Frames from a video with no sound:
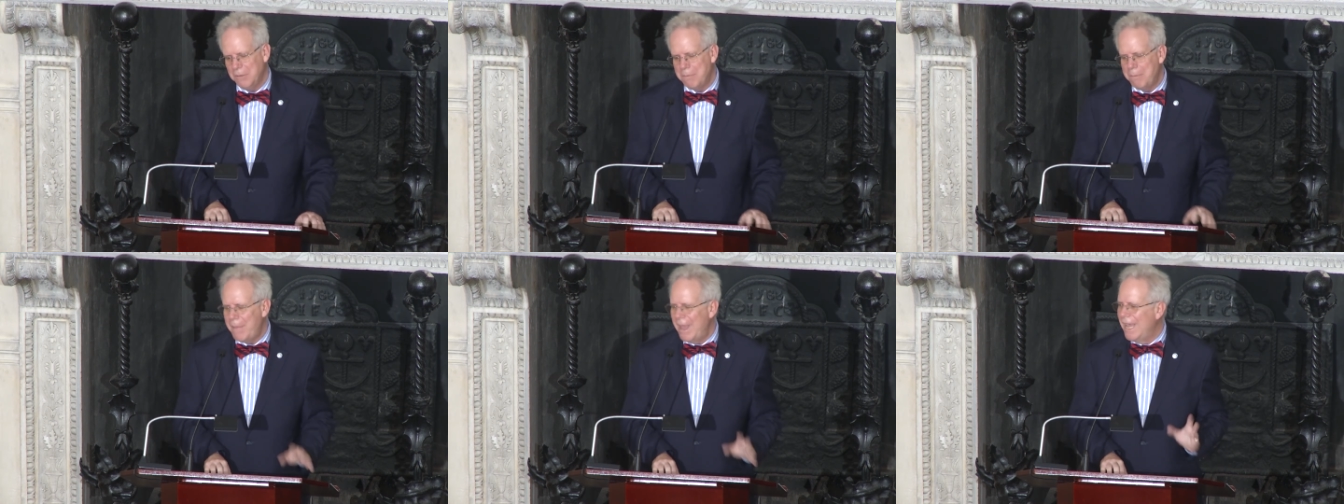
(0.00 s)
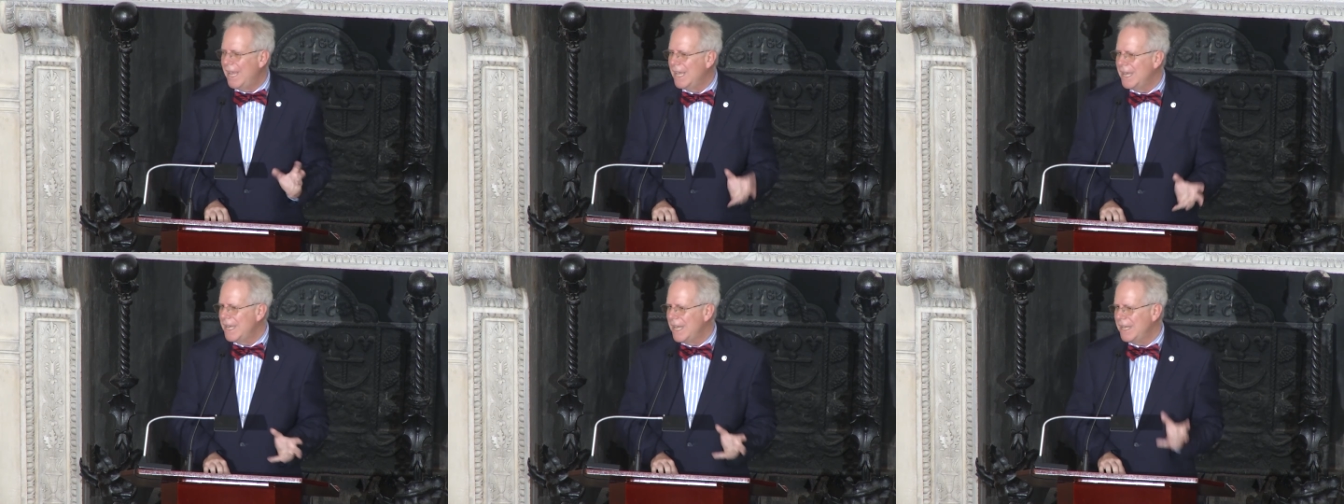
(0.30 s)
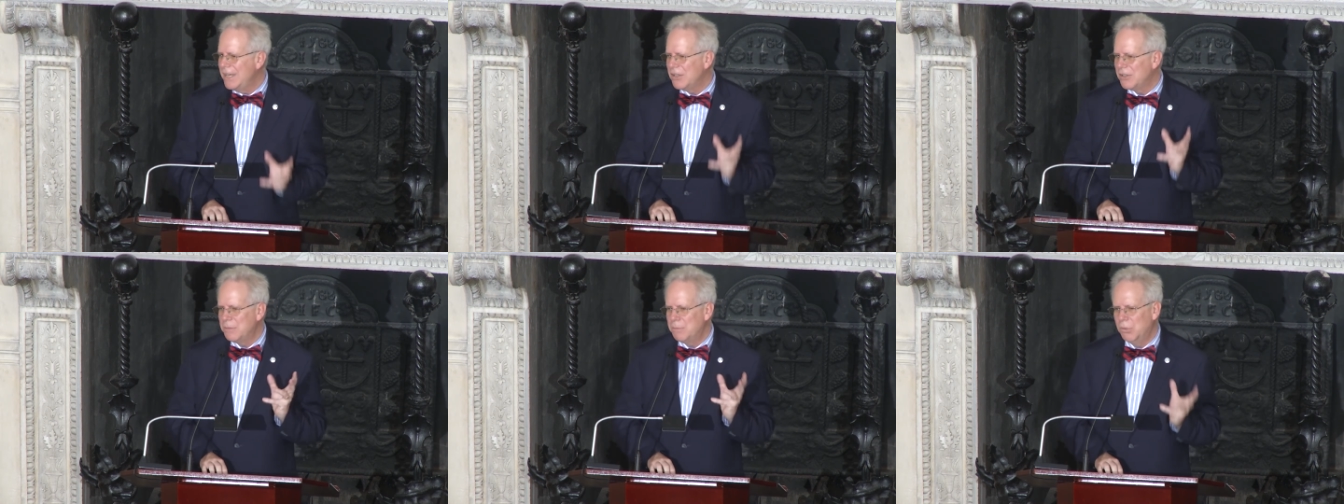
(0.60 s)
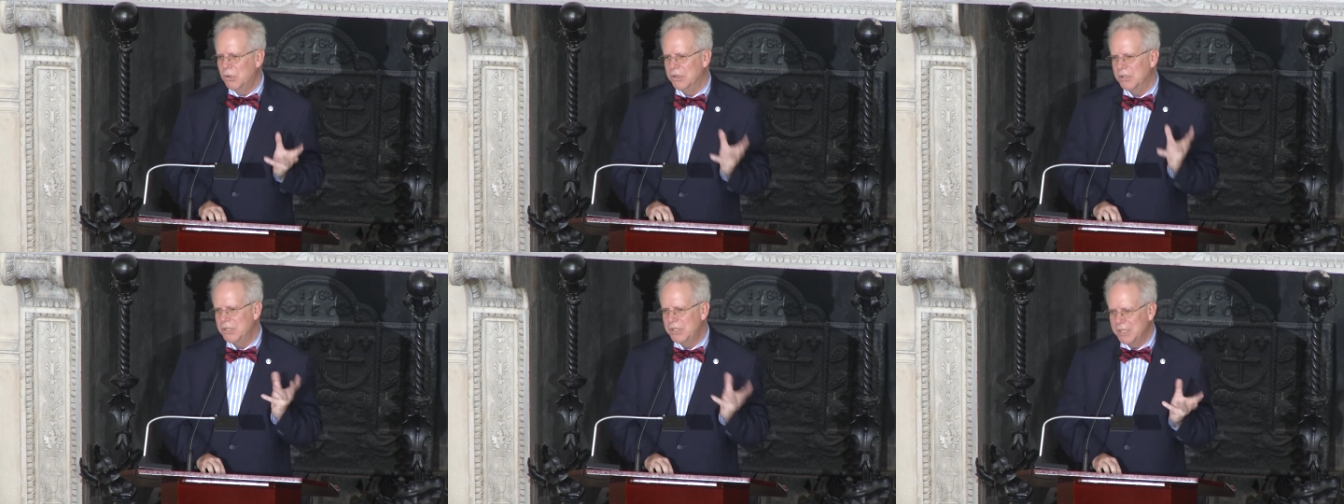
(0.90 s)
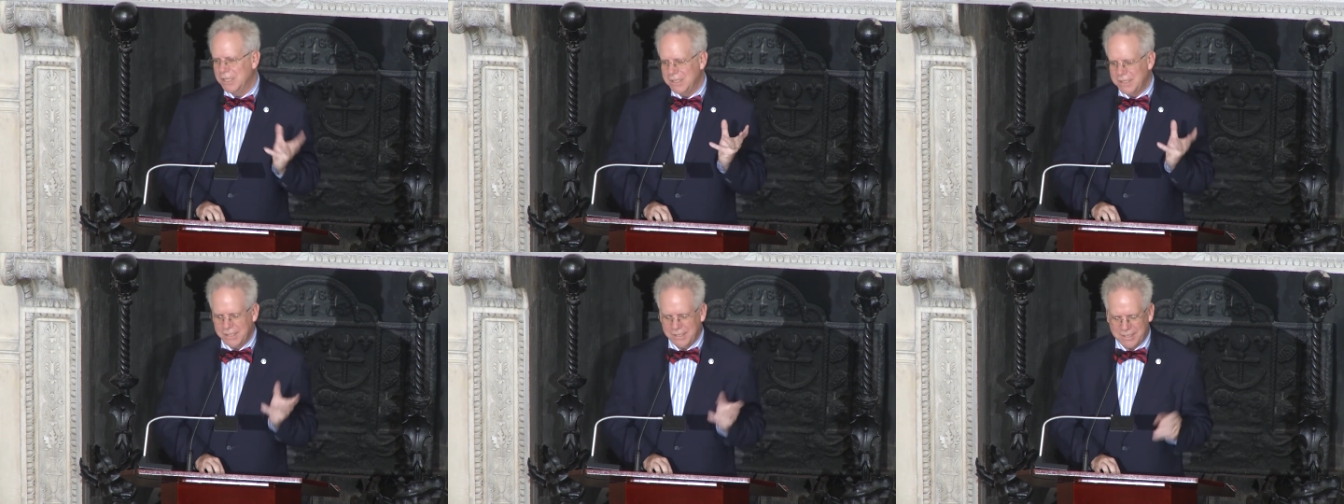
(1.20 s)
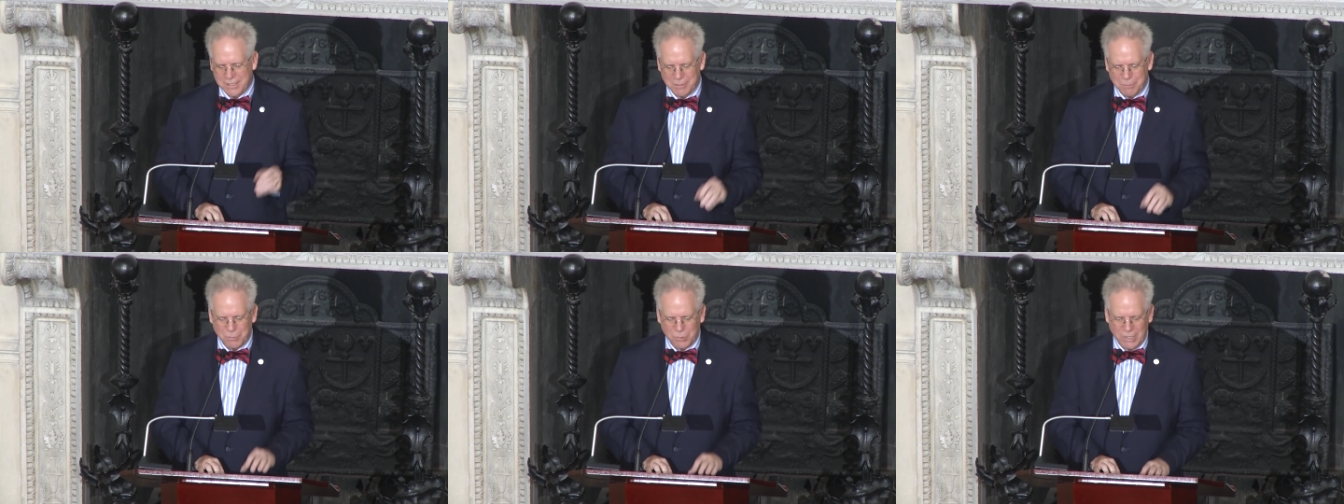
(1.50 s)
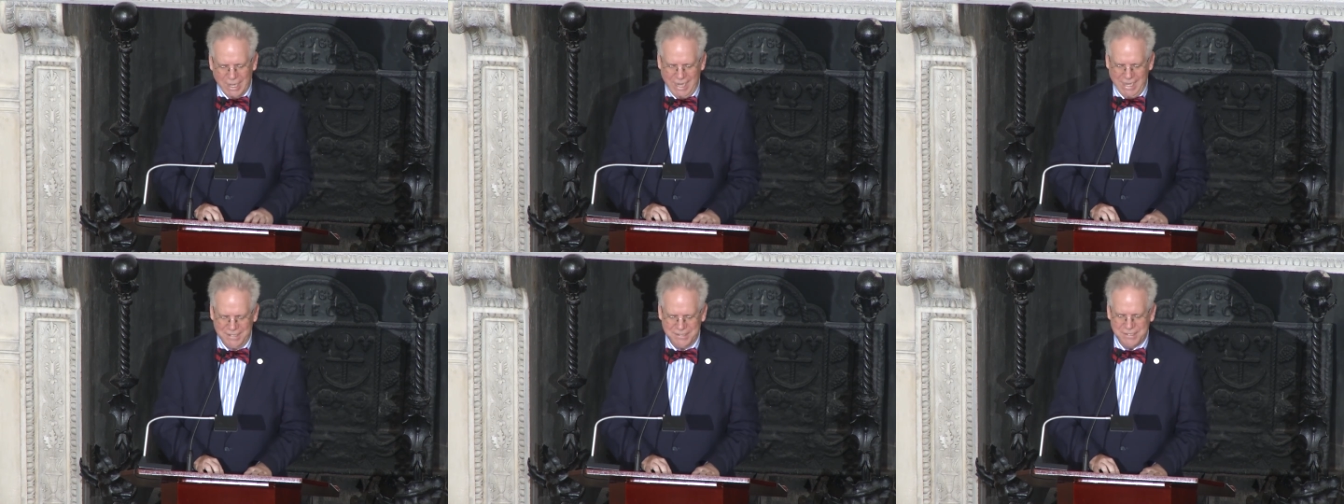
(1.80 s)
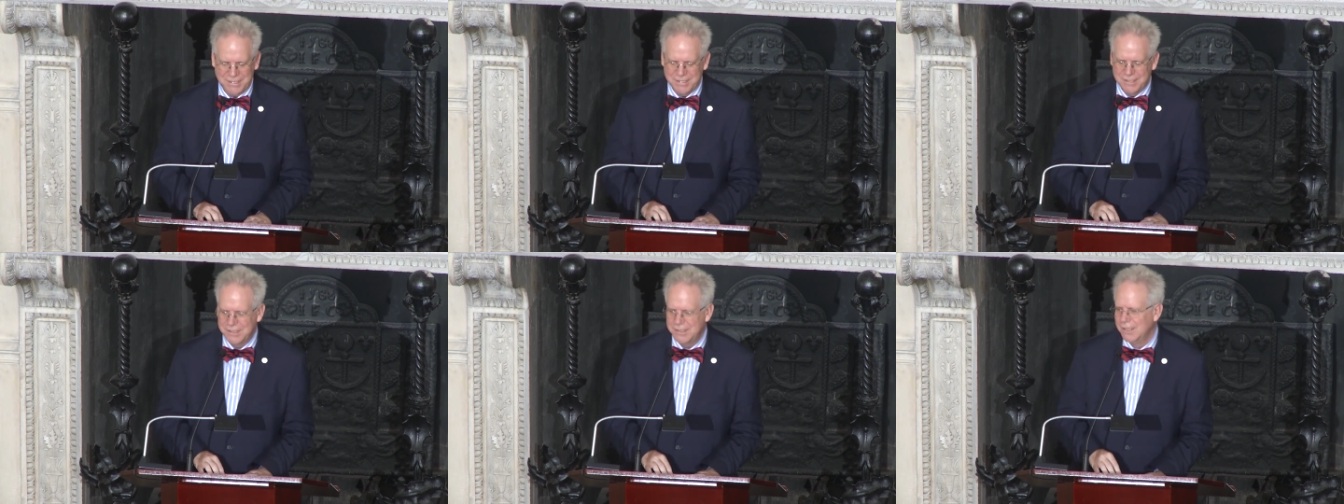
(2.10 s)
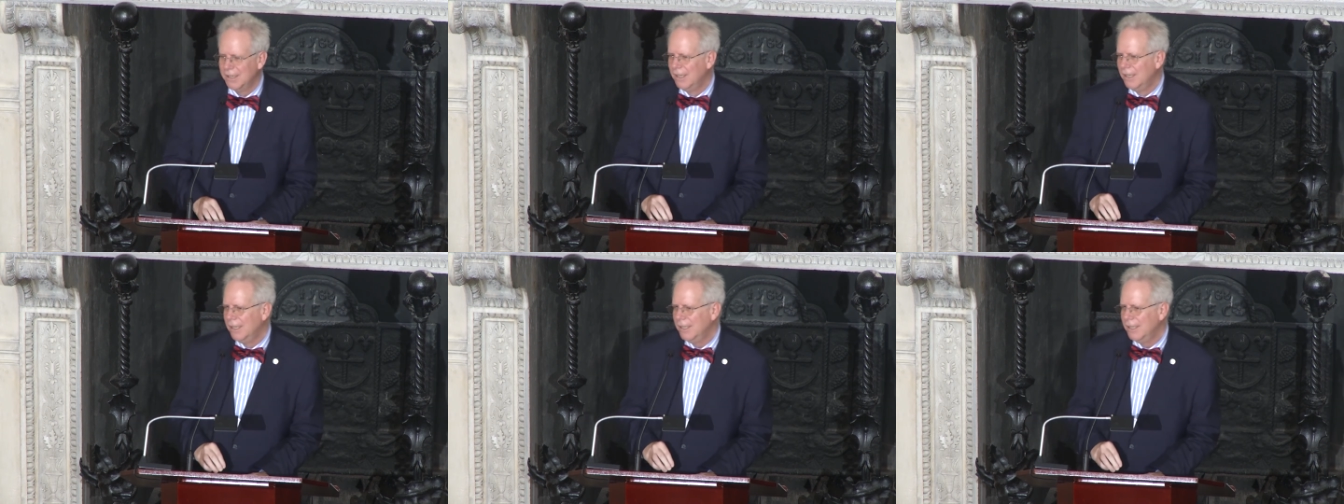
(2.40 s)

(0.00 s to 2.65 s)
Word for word: bayonet is pushed into their breasts.